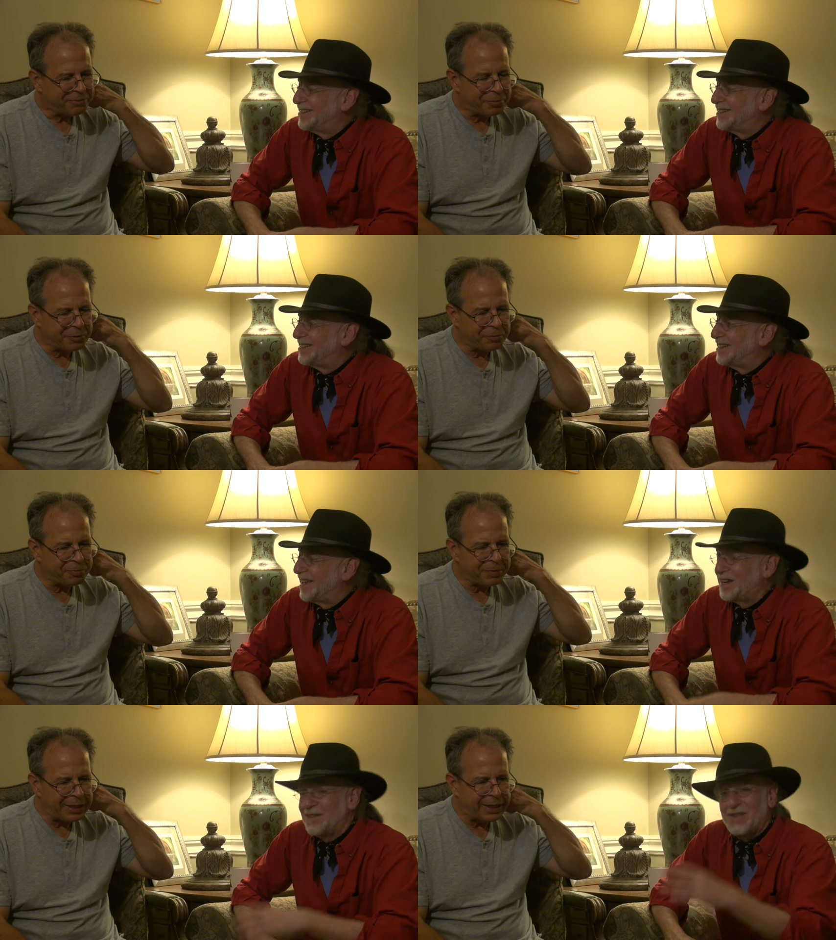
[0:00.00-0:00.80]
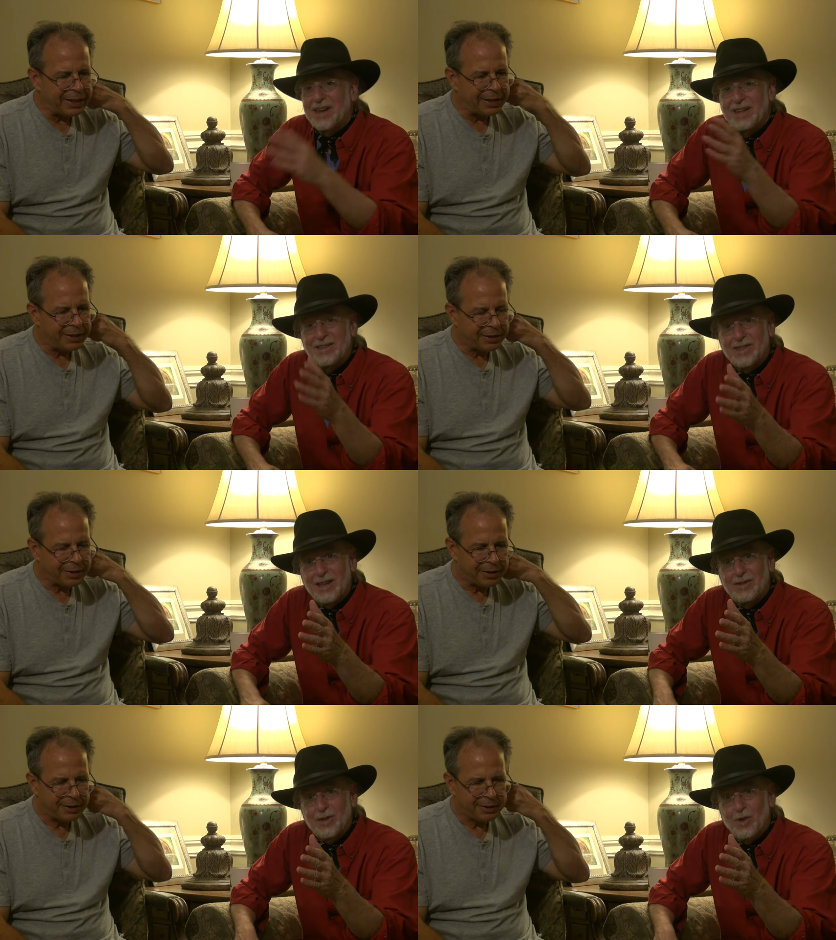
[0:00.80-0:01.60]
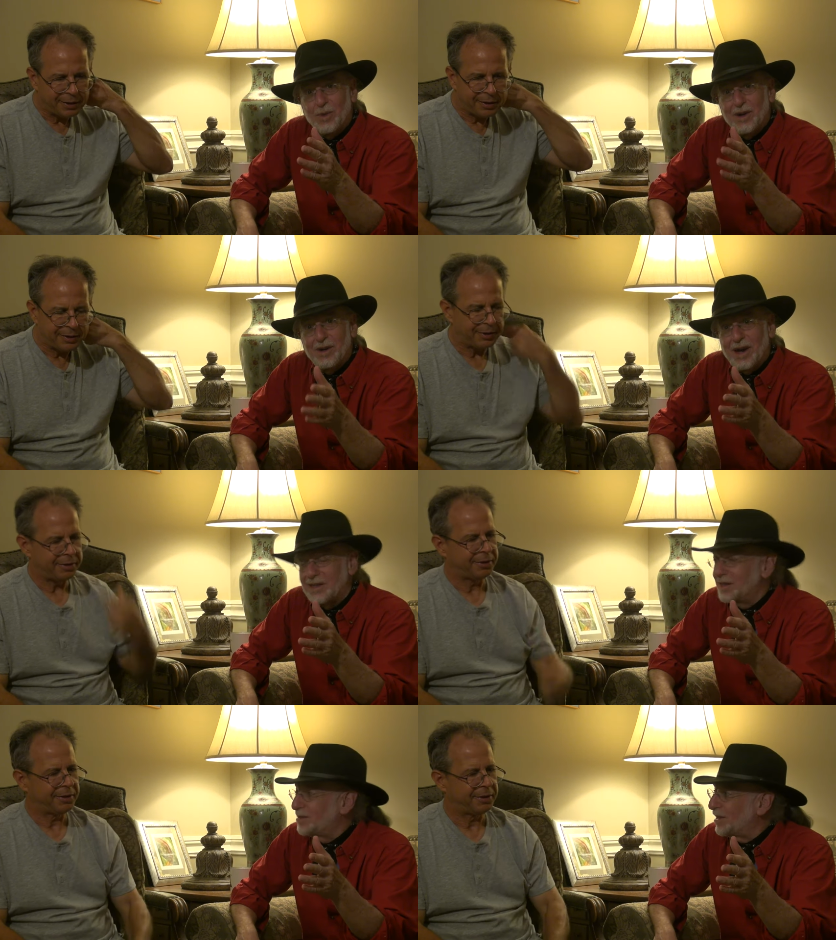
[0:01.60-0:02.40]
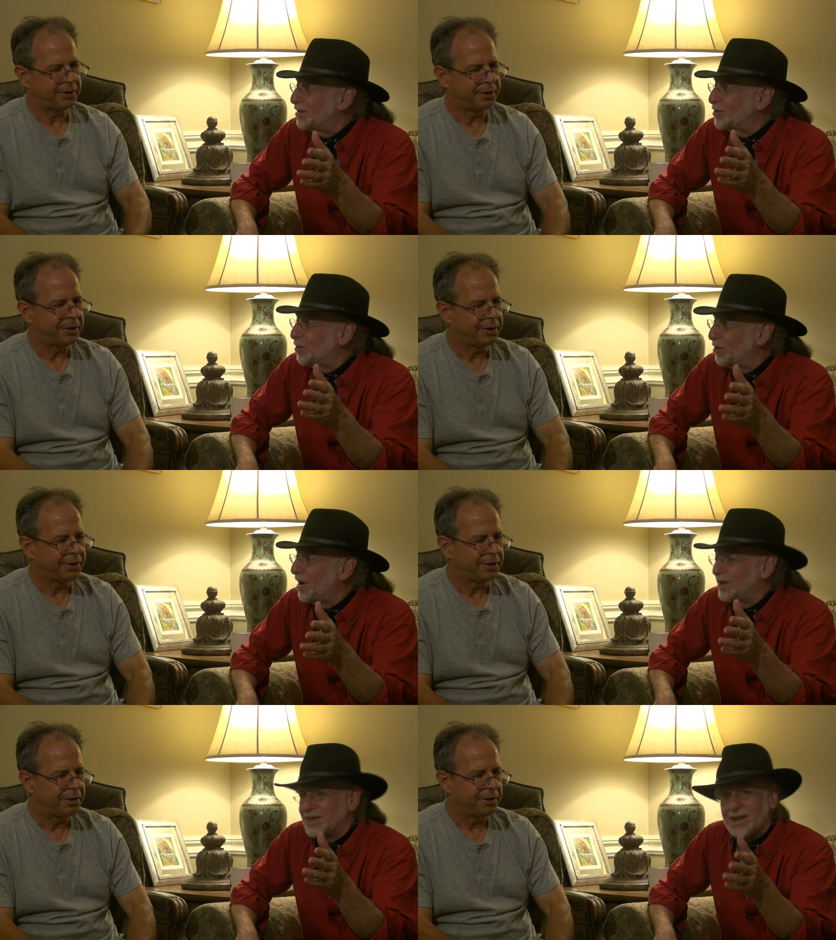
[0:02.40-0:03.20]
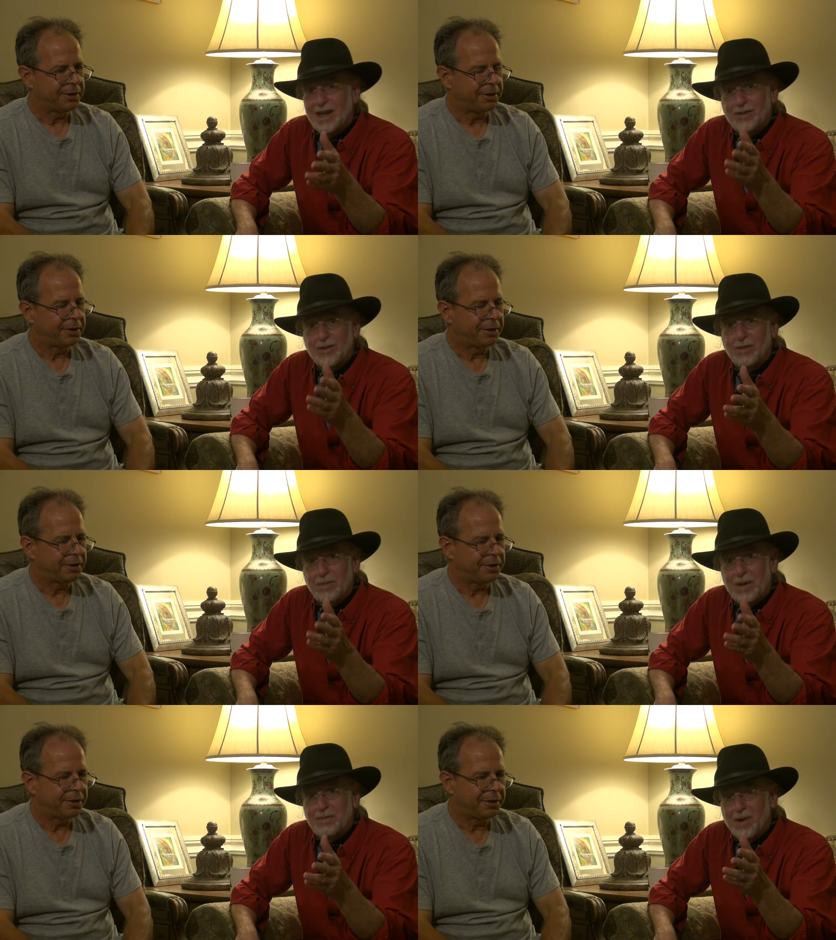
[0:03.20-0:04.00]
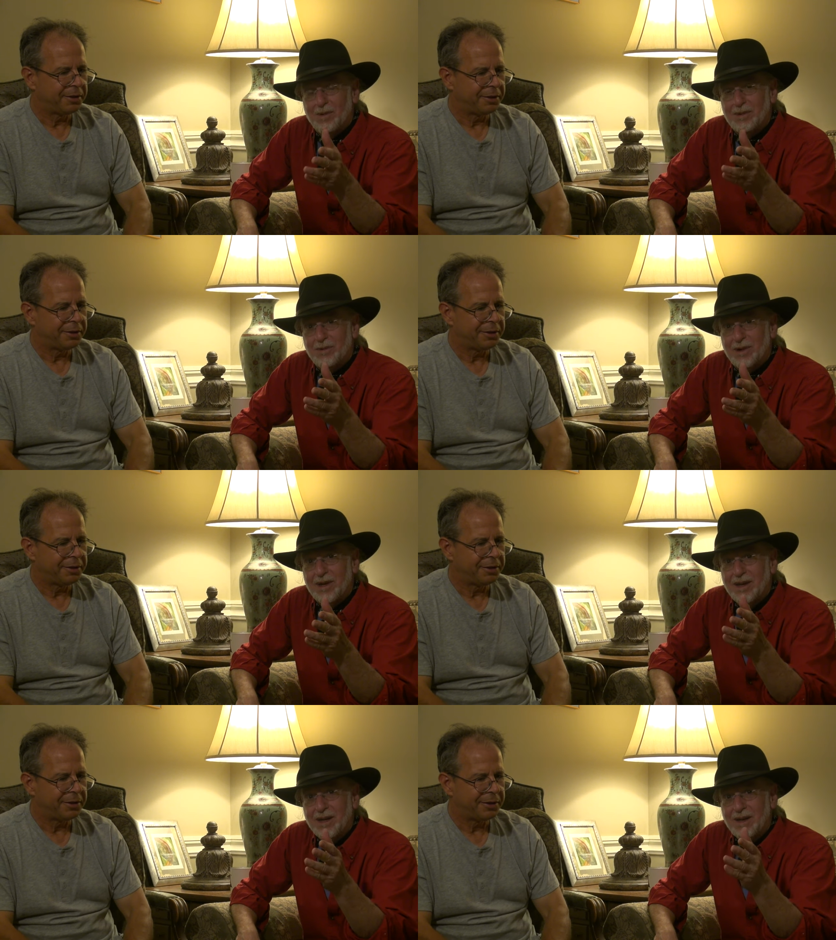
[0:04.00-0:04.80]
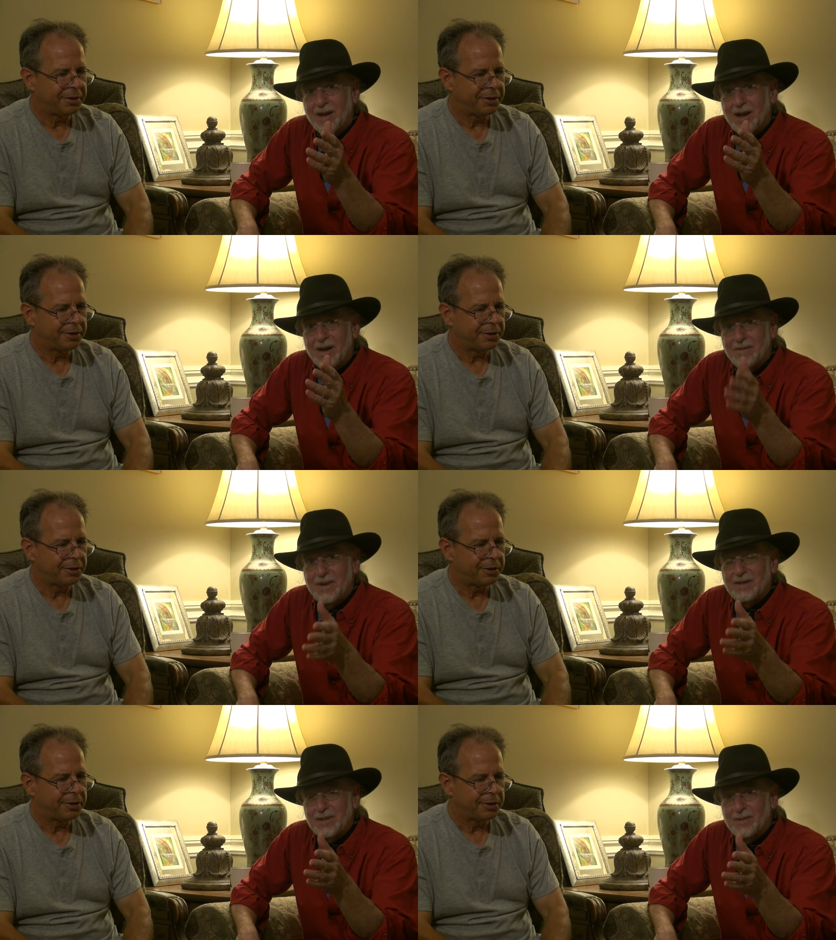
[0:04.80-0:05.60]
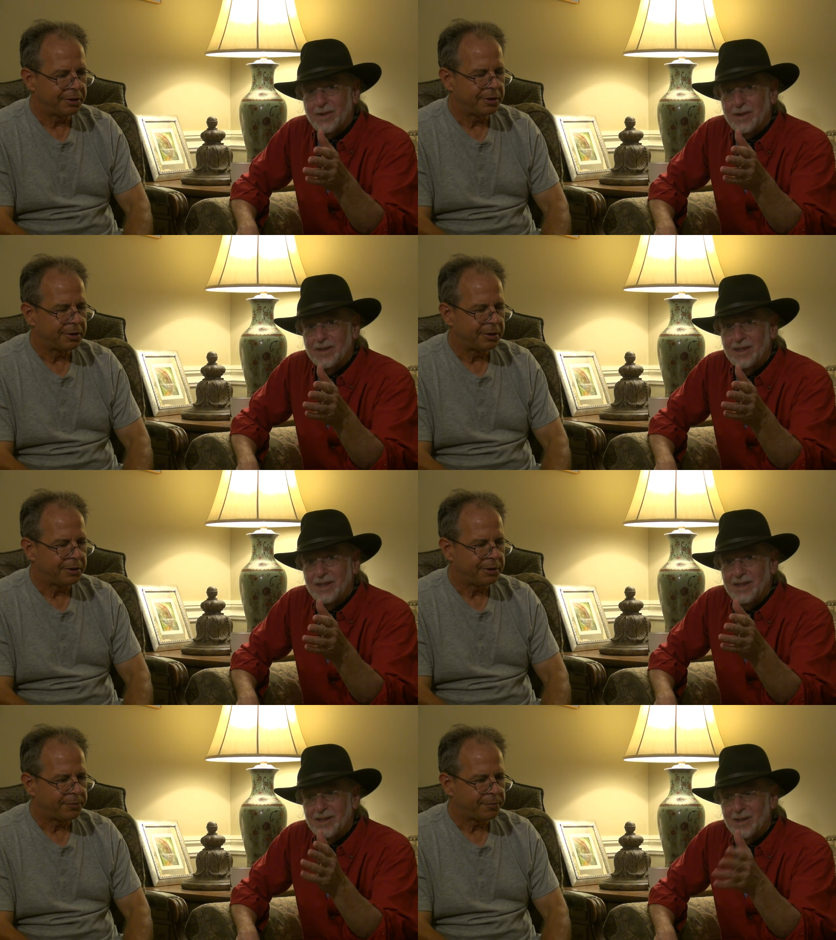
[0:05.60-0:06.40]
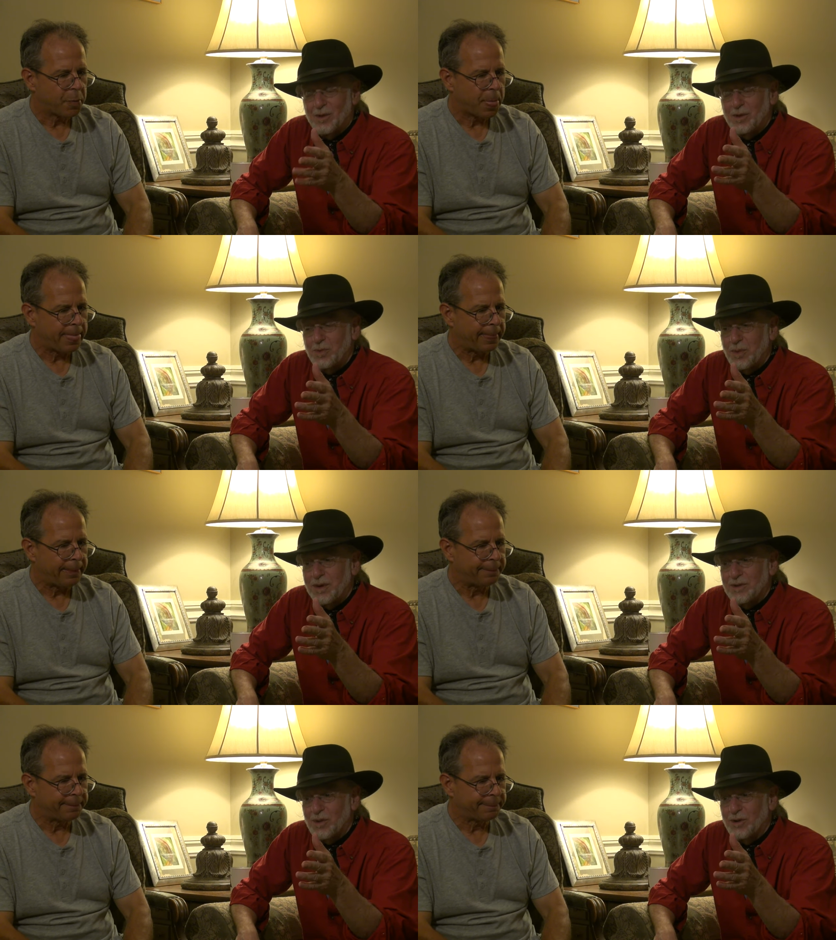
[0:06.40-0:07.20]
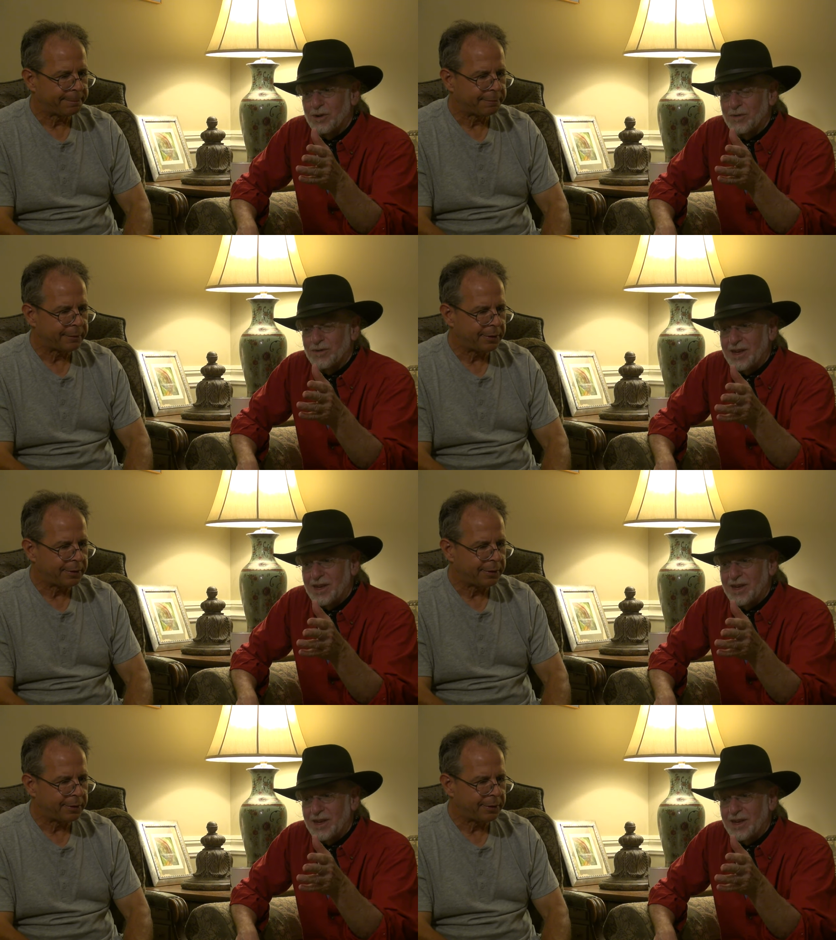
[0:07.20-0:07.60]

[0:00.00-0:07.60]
Speaker 1: well, and if I didn't say so, we're, I did say so. We're at the National Beat Poetry uh, Festival in the northwest corner of